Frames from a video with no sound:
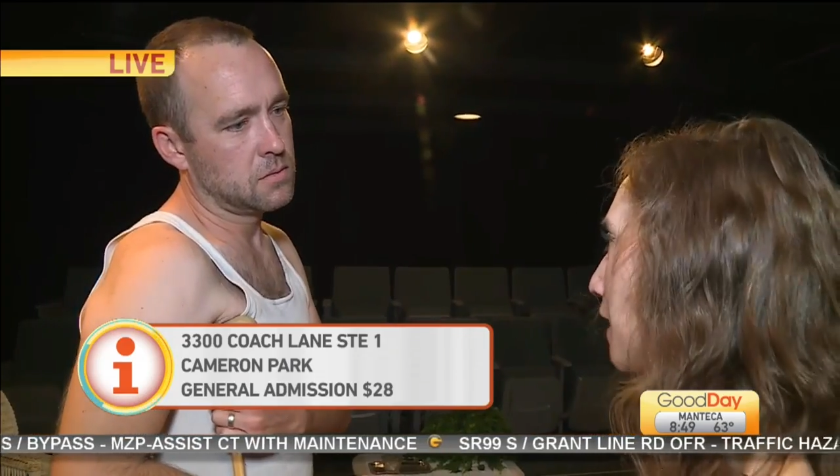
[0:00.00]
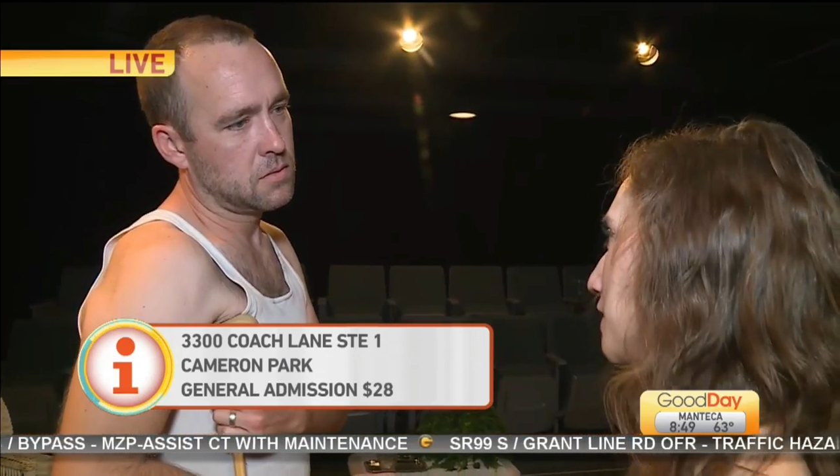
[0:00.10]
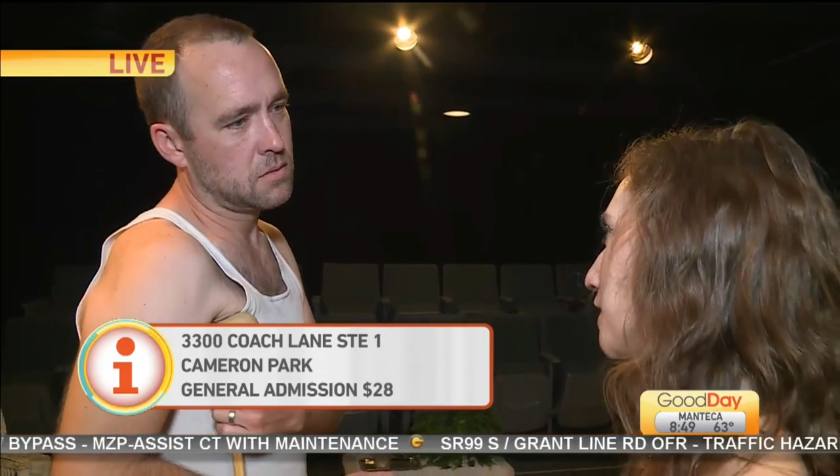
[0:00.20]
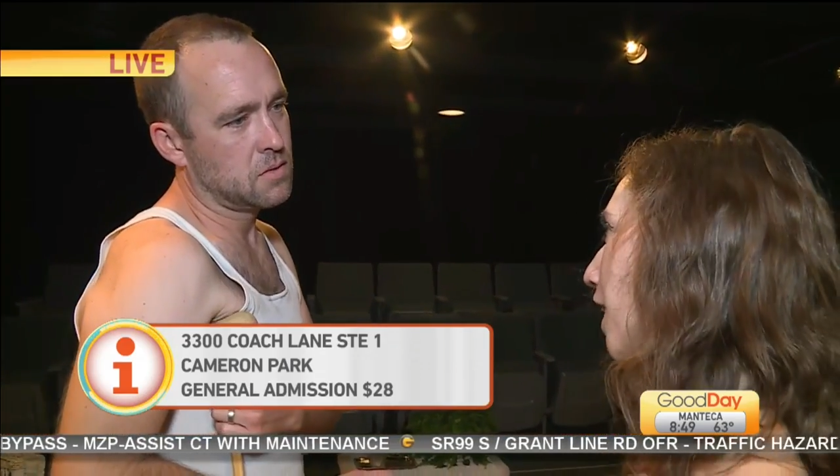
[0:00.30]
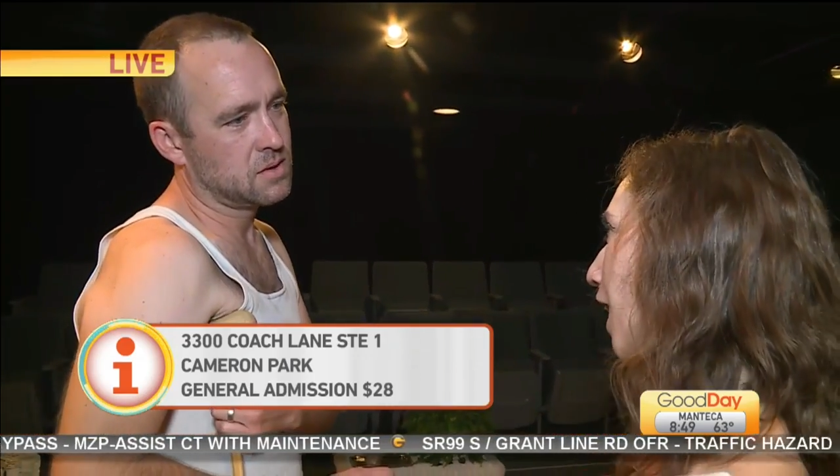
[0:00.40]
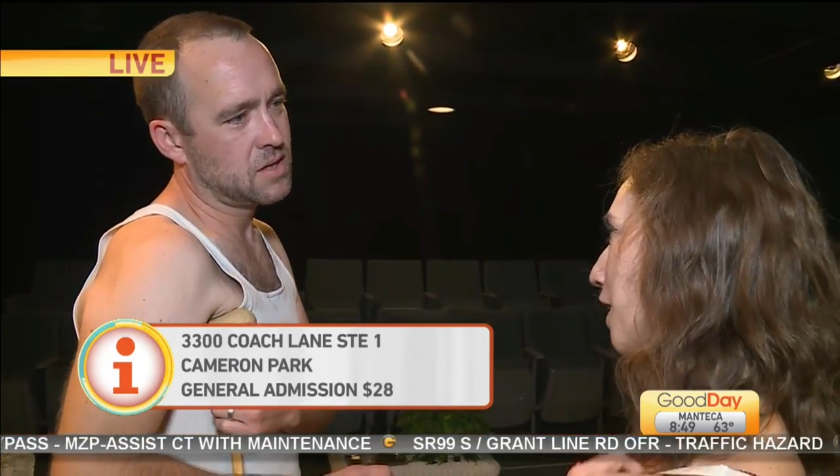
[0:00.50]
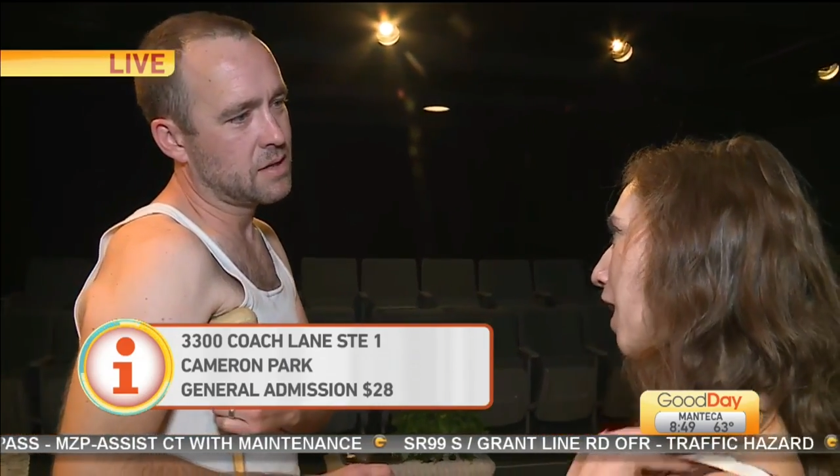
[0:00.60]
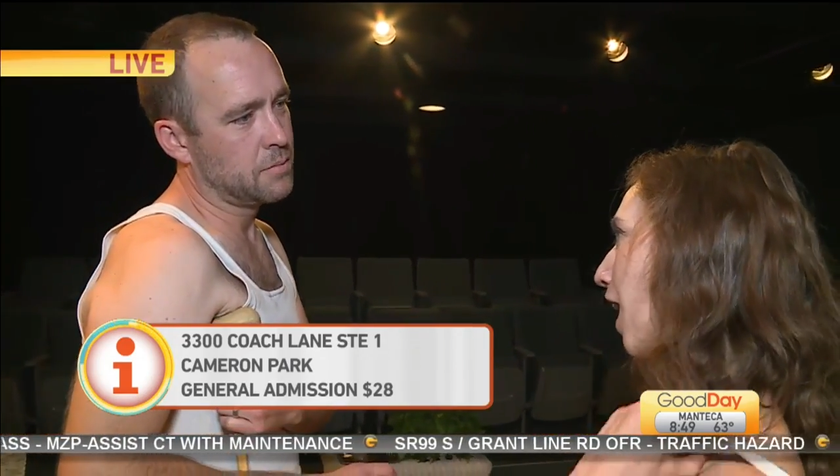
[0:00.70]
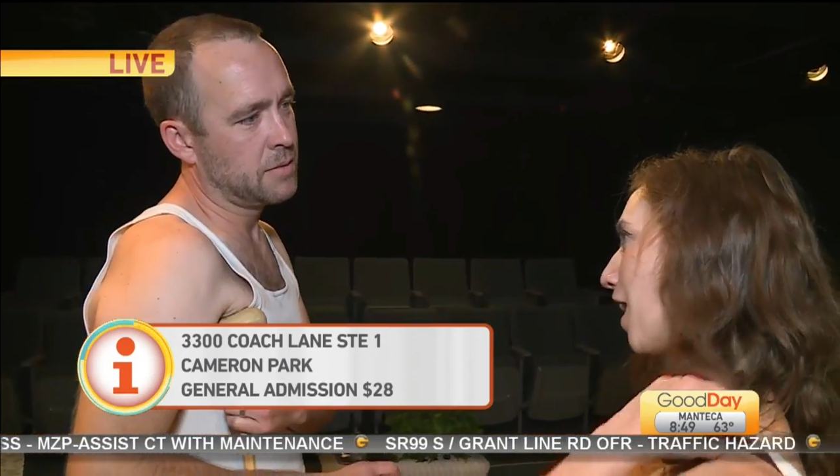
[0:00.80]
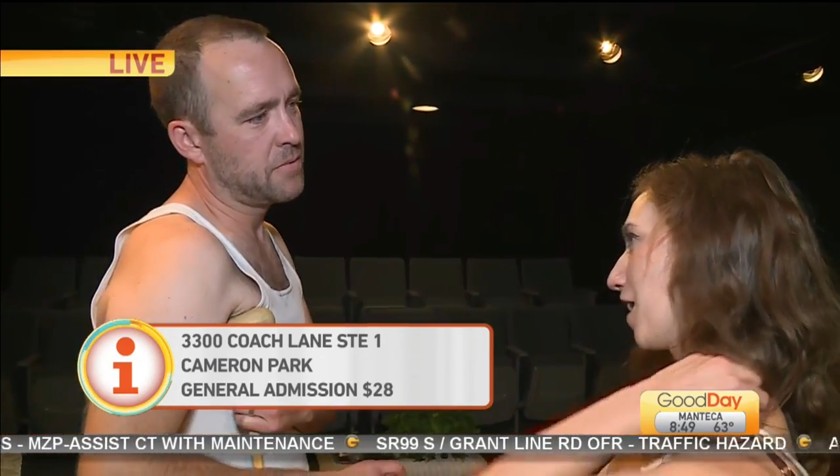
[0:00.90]
You know, these
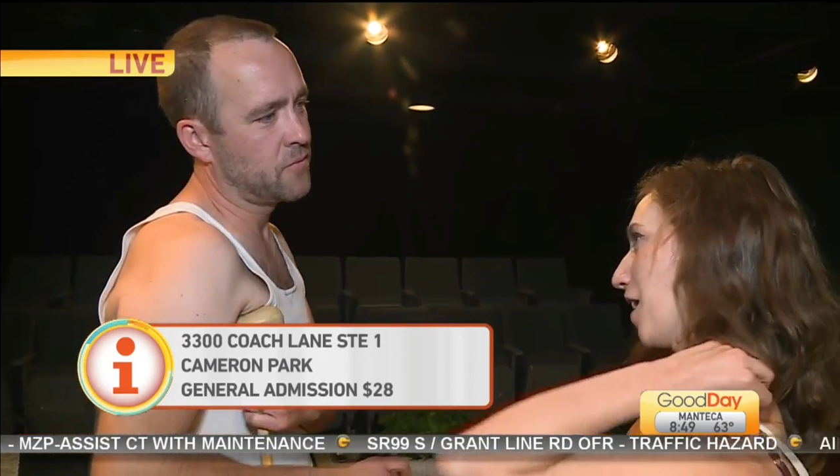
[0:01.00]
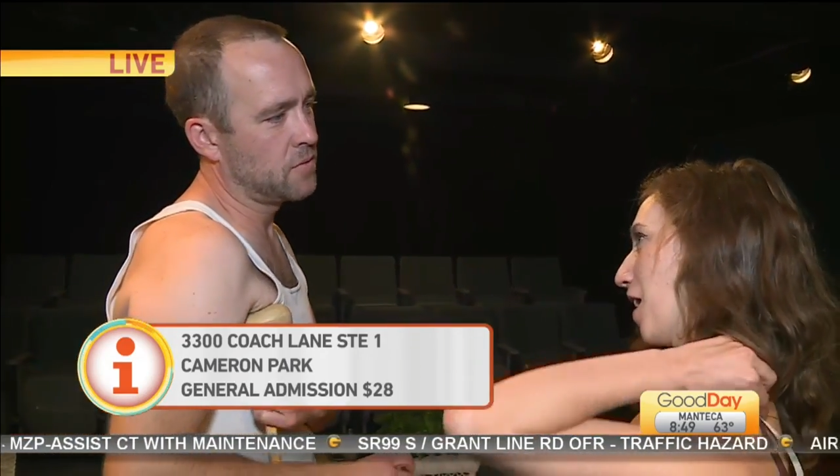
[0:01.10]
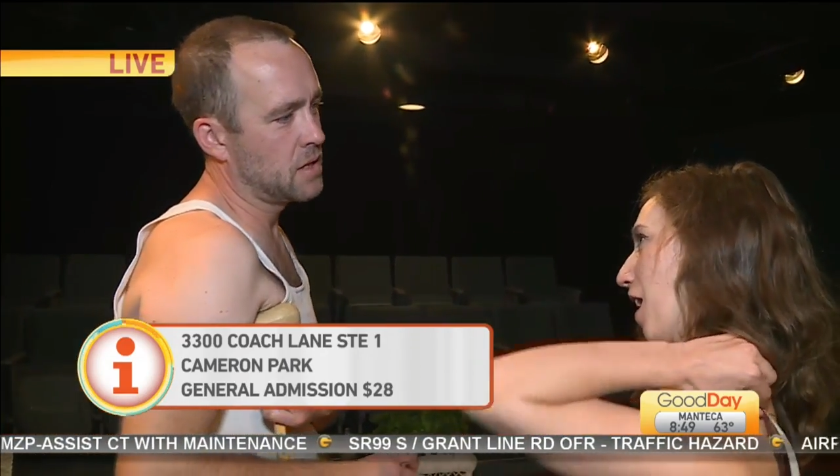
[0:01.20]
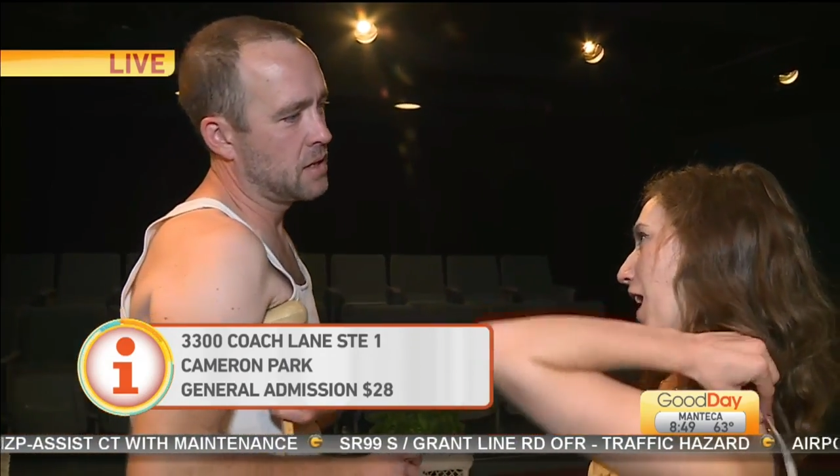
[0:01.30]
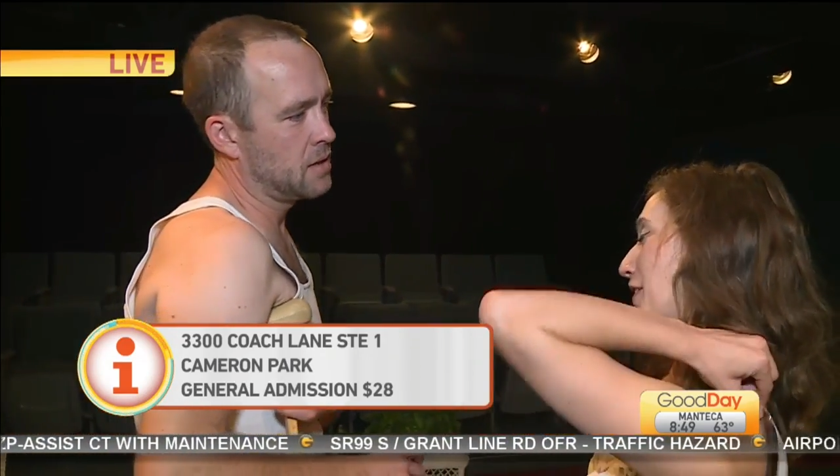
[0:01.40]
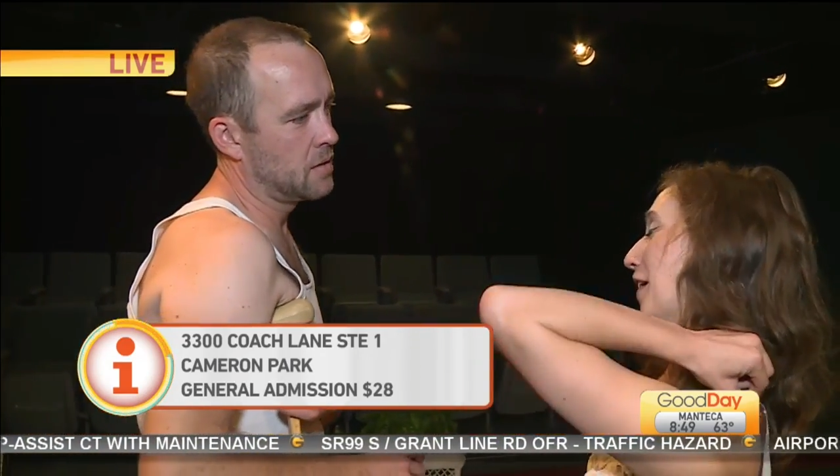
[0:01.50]
are classic